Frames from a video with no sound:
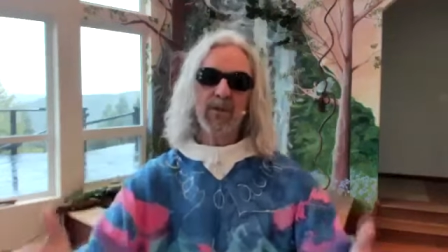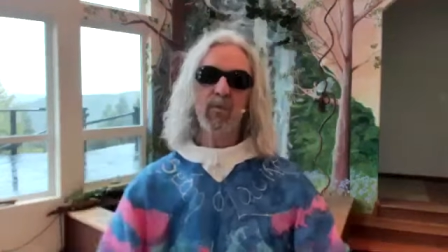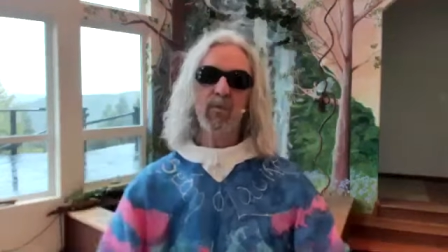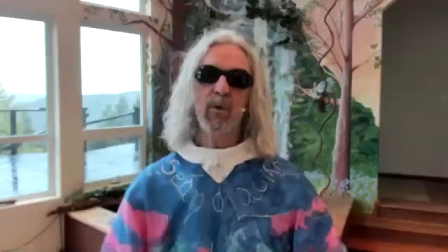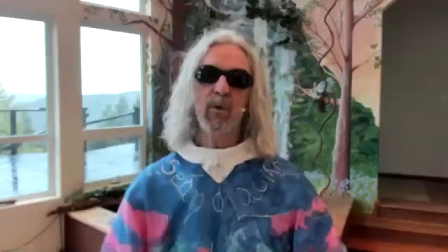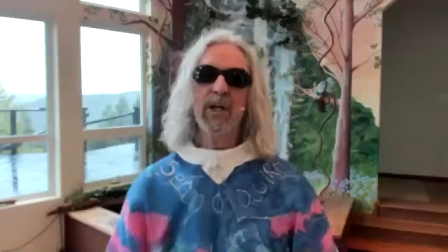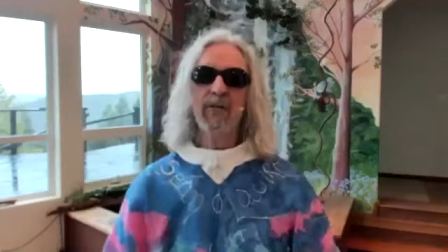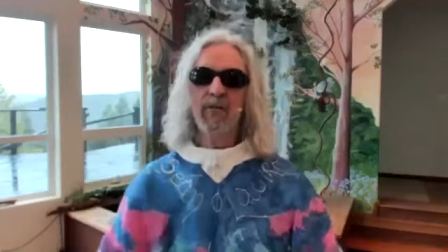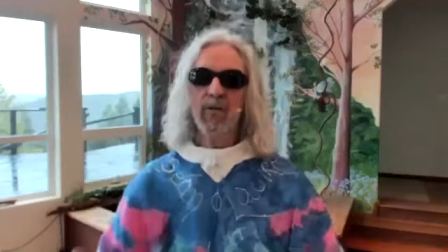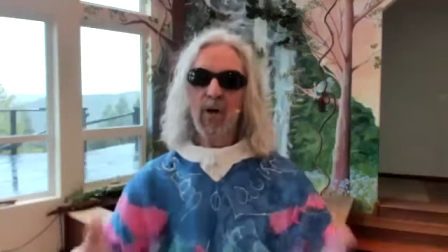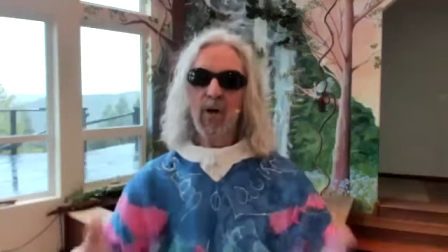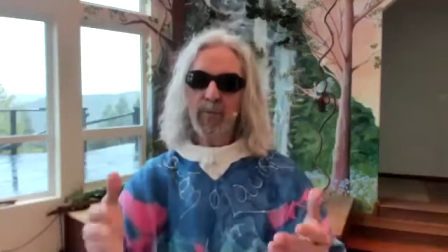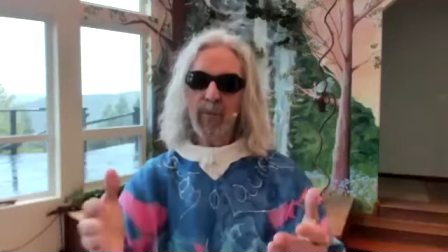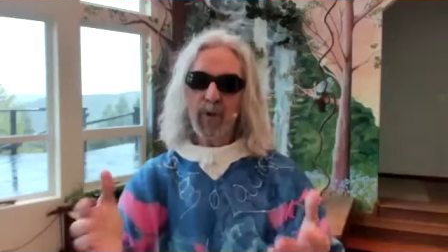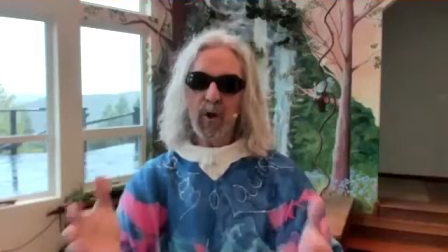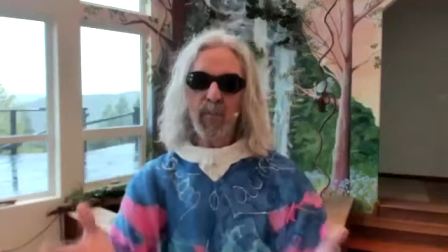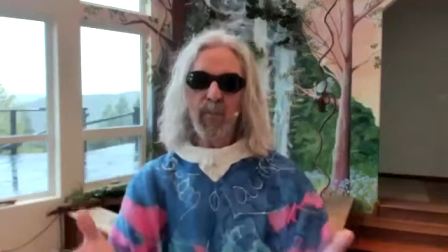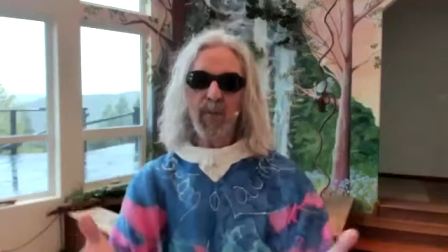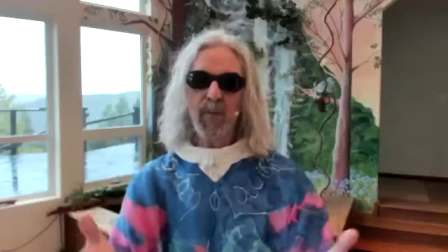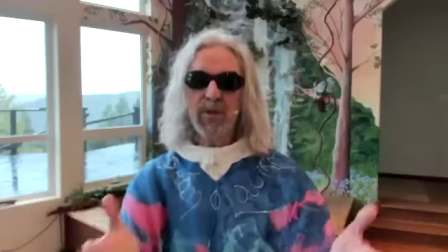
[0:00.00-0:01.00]
Whatever our
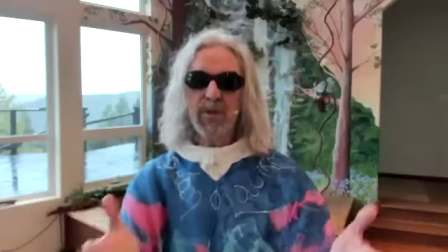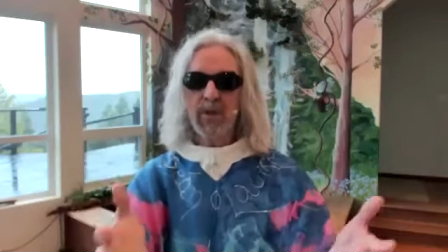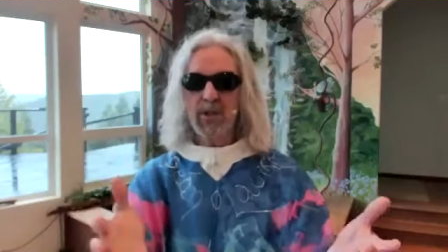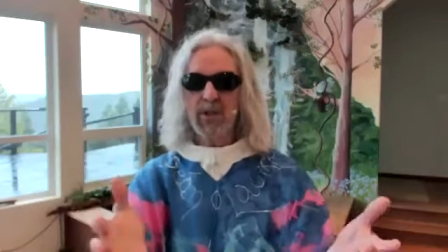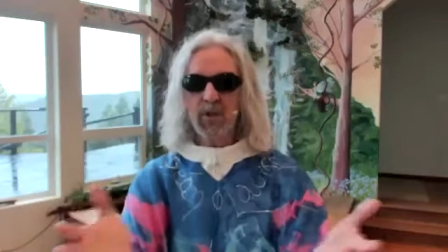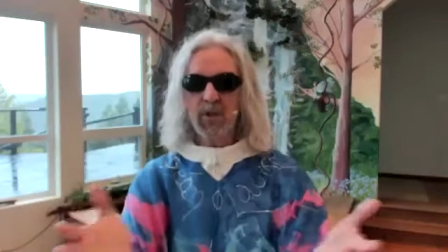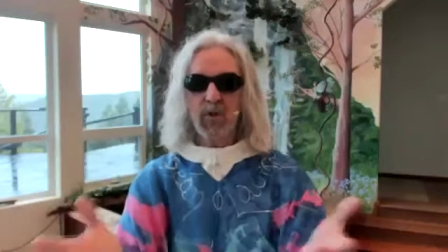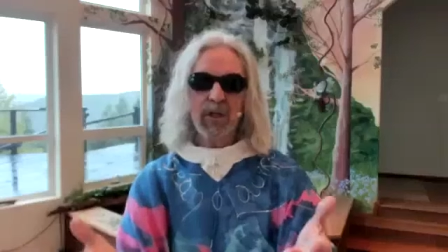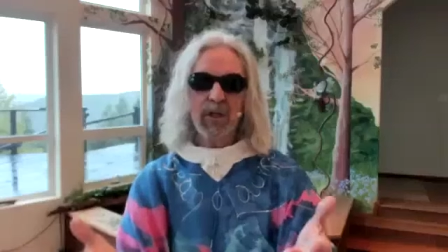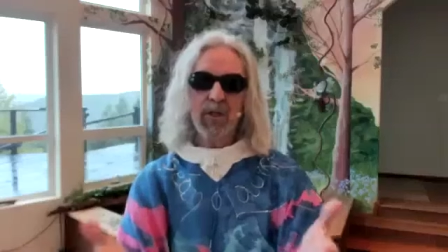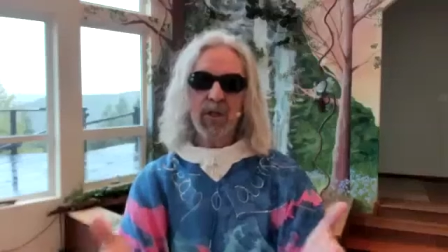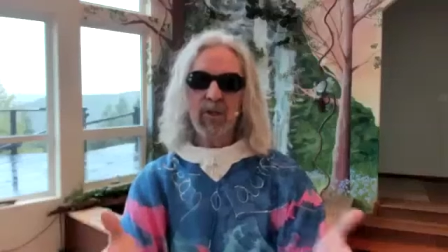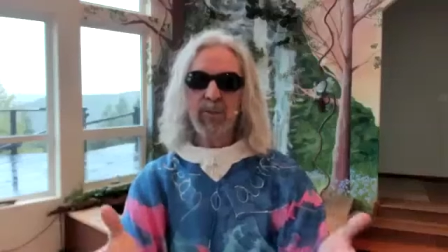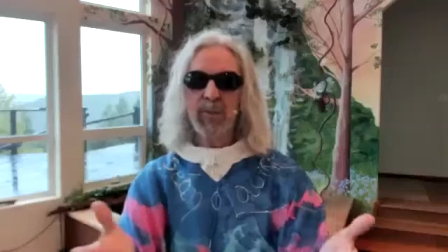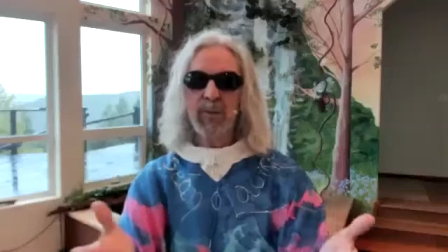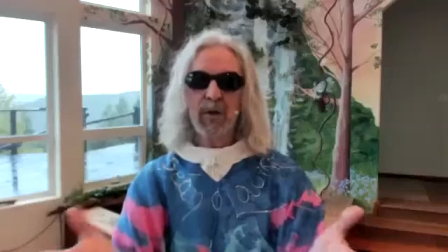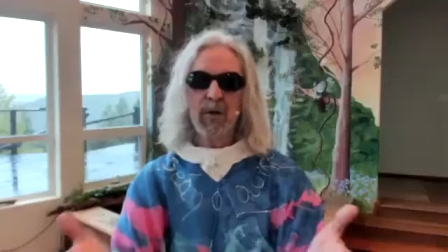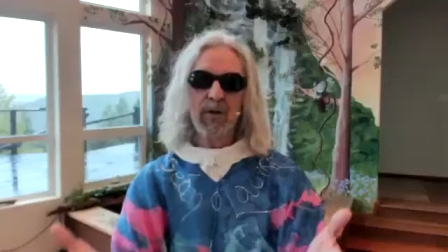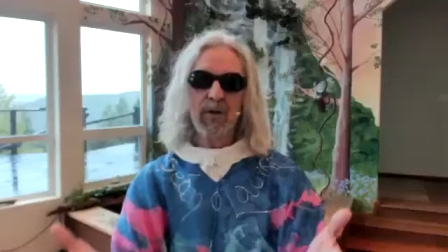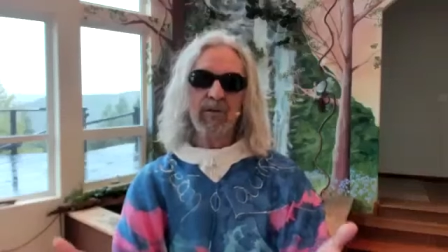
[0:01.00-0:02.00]
purpose is during this
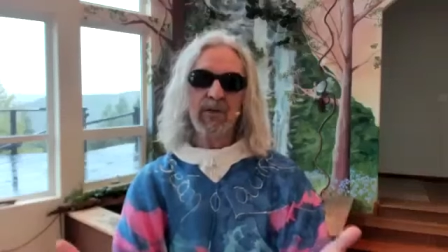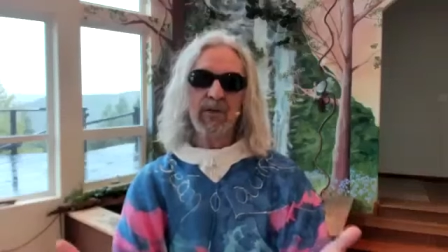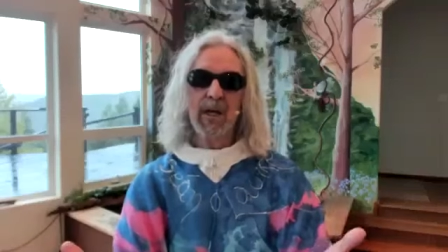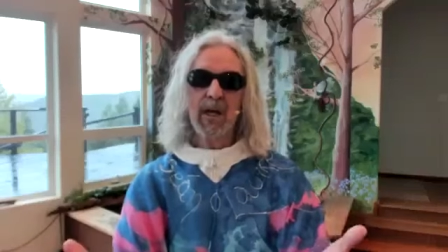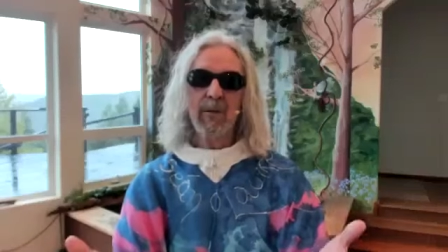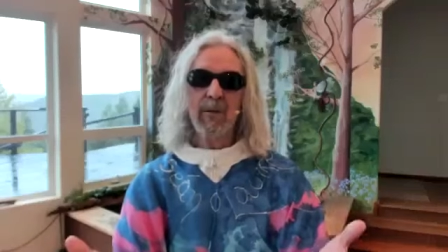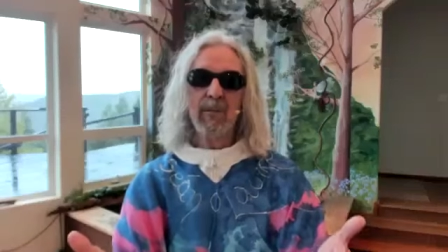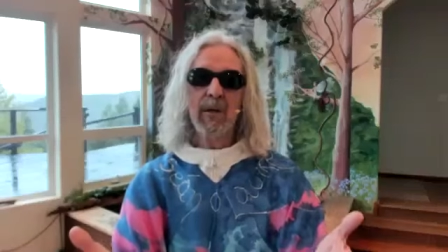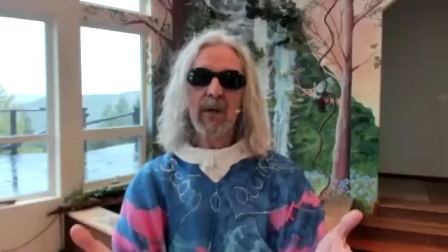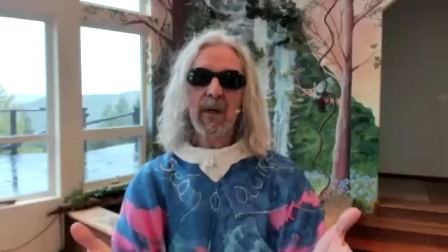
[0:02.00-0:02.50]
period of time,